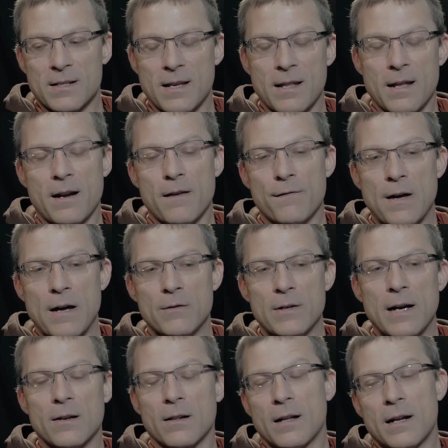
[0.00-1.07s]
and then I found
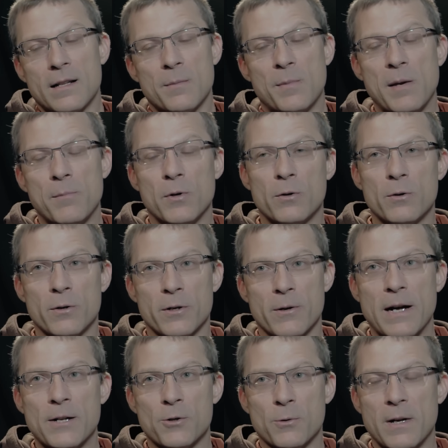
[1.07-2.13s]
out a lot of the people who were
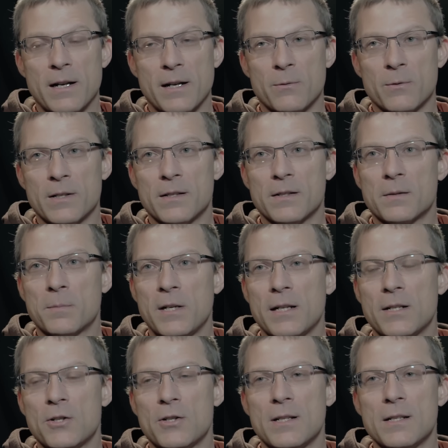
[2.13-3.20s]
graduating with
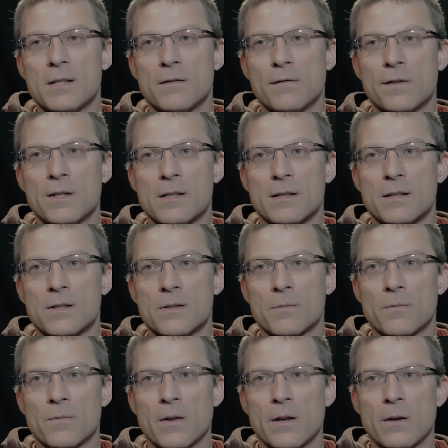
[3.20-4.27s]
PhDs in physics
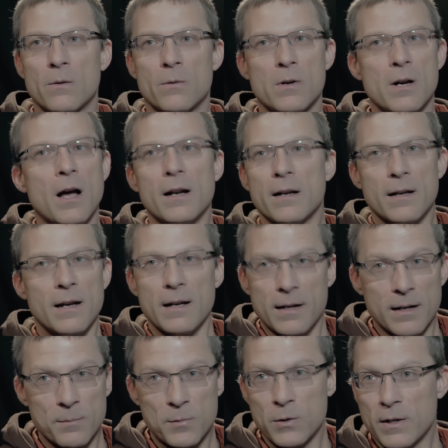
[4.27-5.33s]
were not
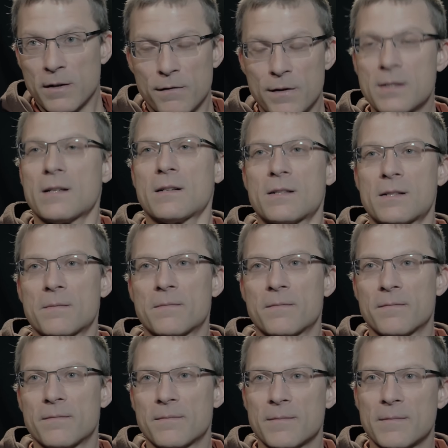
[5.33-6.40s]
ending up doing physics.
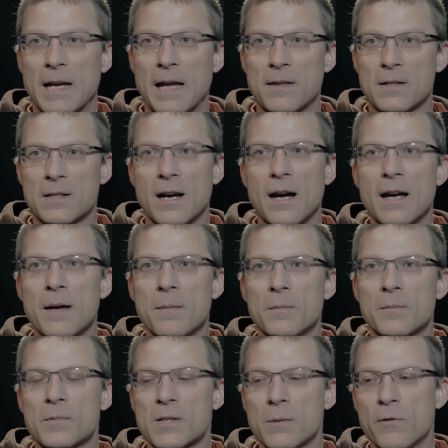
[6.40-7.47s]
At the
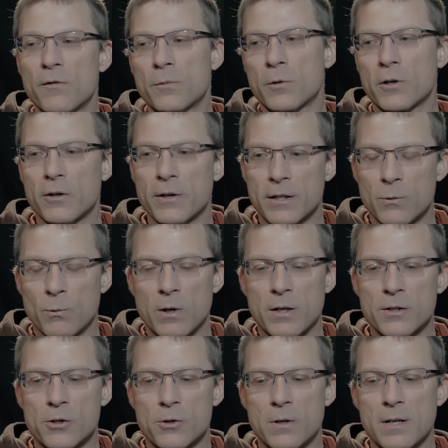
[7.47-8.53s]
time, some of them were going to
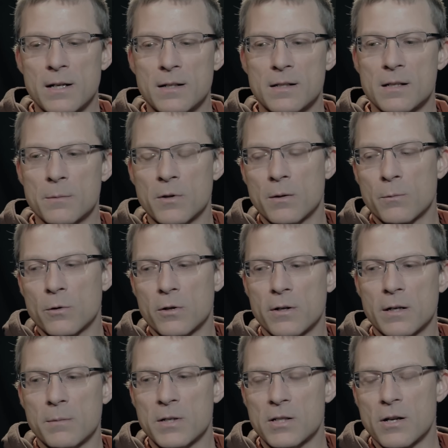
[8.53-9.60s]
Wall Street, some of them were
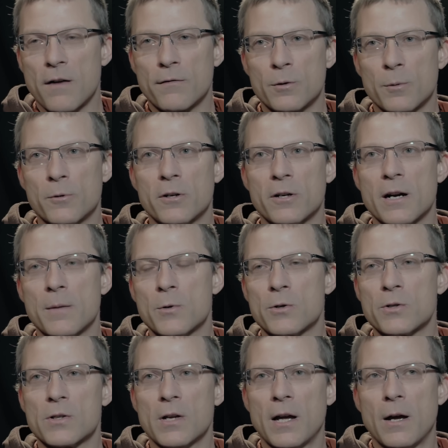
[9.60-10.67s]
going to be software
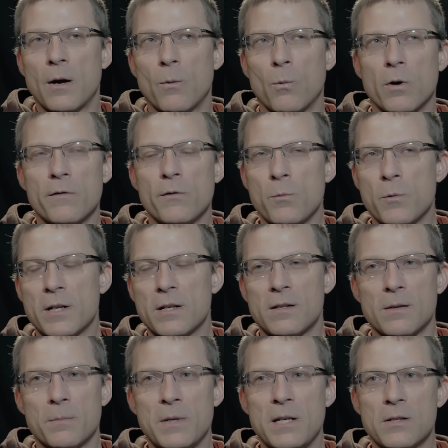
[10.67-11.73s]
programmers. One of them went into
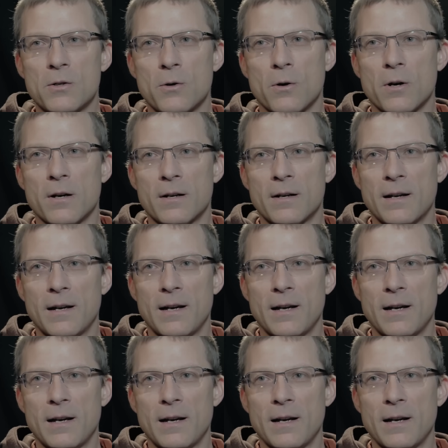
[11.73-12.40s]
the Peace Corps.